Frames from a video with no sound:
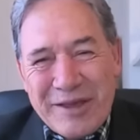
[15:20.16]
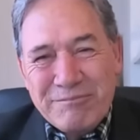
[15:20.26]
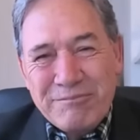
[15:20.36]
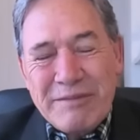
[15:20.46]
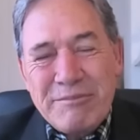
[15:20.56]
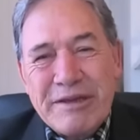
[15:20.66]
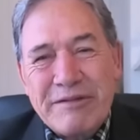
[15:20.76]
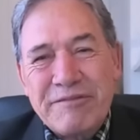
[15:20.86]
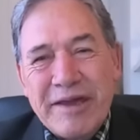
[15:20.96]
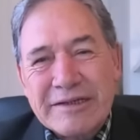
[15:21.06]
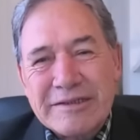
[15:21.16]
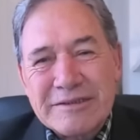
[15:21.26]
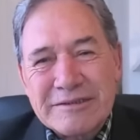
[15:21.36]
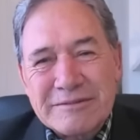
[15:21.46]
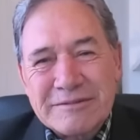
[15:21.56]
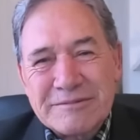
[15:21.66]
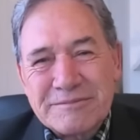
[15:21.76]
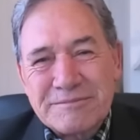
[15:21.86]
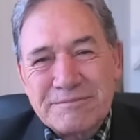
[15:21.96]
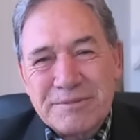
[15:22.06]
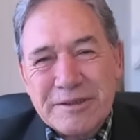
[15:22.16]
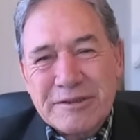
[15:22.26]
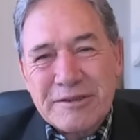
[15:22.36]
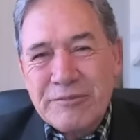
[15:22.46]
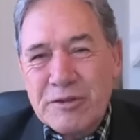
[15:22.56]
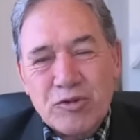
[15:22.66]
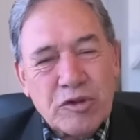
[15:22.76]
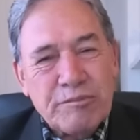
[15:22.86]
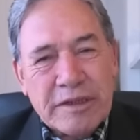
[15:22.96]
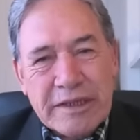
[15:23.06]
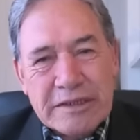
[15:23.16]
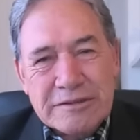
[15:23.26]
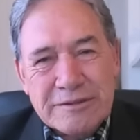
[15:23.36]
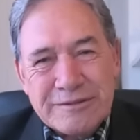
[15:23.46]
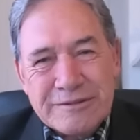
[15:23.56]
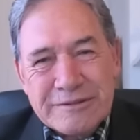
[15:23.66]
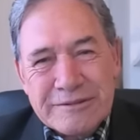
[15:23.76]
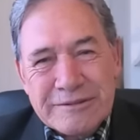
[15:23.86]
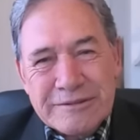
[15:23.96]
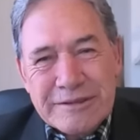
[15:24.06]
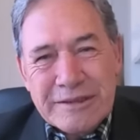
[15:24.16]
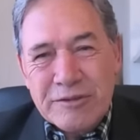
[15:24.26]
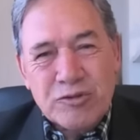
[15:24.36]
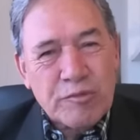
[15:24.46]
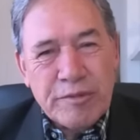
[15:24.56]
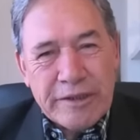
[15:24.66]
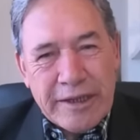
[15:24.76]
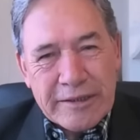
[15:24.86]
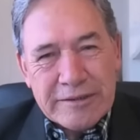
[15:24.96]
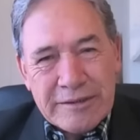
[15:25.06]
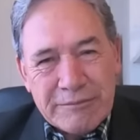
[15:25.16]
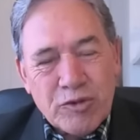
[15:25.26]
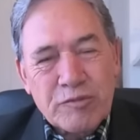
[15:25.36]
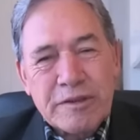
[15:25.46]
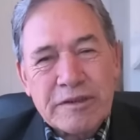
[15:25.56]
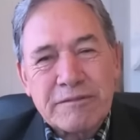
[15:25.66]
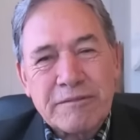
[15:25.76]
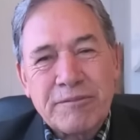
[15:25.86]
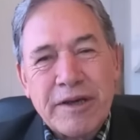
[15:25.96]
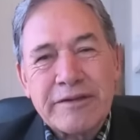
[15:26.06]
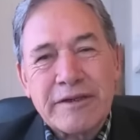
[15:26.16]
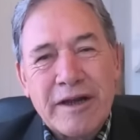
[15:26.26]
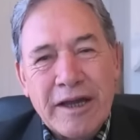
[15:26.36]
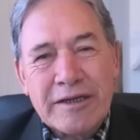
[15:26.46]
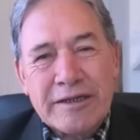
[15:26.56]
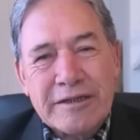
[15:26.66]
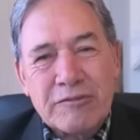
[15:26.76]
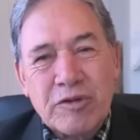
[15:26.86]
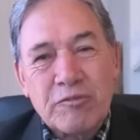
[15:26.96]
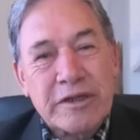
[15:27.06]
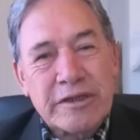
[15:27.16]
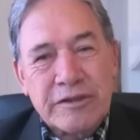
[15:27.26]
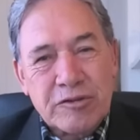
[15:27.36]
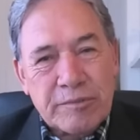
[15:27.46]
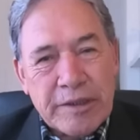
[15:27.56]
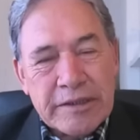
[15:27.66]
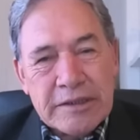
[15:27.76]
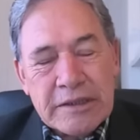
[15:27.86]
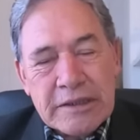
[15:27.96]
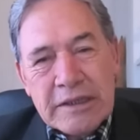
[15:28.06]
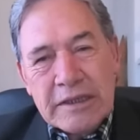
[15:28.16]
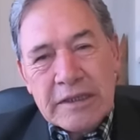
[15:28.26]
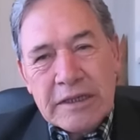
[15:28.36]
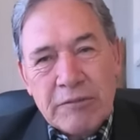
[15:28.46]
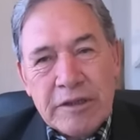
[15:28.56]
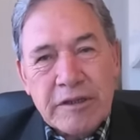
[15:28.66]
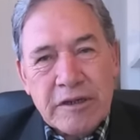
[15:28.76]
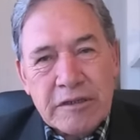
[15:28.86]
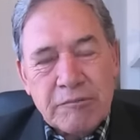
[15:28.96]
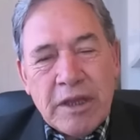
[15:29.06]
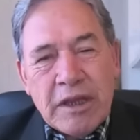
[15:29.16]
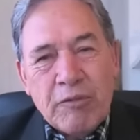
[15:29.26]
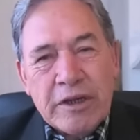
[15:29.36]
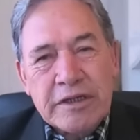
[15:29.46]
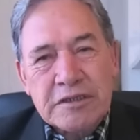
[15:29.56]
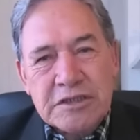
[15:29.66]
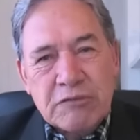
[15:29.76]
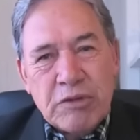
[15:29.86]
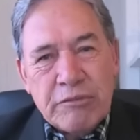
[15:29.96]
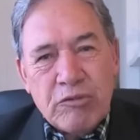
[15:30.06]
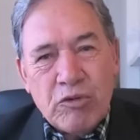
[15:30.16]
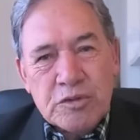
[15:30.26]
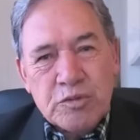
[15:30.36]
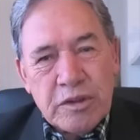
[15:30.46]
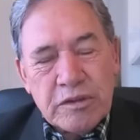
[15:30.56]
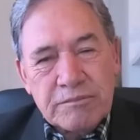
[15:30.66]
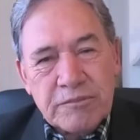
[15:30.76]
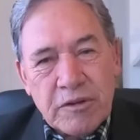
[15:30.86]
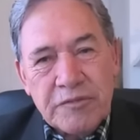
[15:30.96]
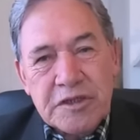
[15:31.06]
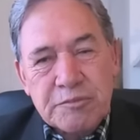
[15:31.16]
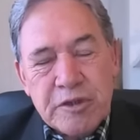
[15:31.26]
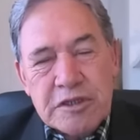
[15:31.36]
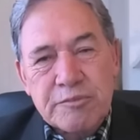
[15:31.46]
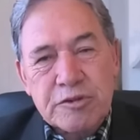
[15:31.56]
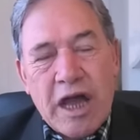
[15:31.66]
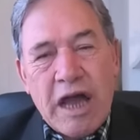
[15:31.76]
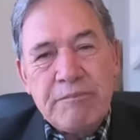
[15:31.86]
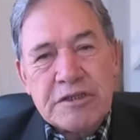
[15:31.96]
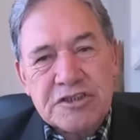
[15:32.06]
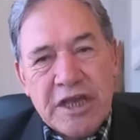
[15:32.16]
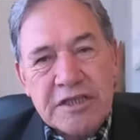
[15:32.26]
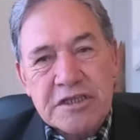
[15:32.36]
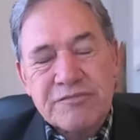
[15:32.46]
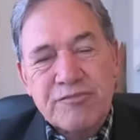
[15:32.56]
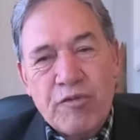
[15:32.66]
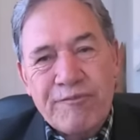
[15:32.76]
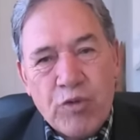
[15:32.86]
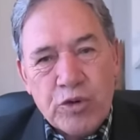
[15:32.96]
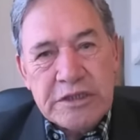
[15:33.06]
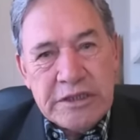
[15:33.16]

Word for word: that may be a fact. But uh, I'm not talking about National. Yeah. I'm not talking about actors. I'm talking about the party that I lead and what we're going to do about it. Uh, and we're going to we're going to stick where we always were yeah. on this principle. I've been saying this for 40